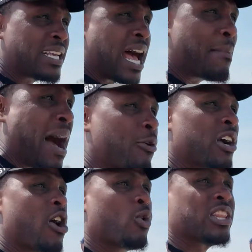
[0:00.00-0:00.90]
time, I
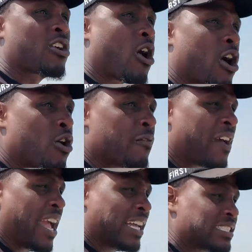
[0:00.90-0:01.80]
would go with the cargo
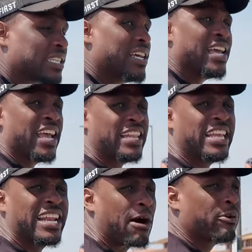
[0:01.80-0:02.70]
vans,
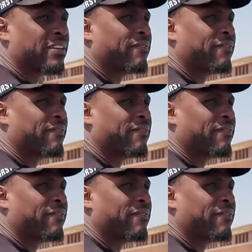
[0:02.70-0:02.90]
and then I would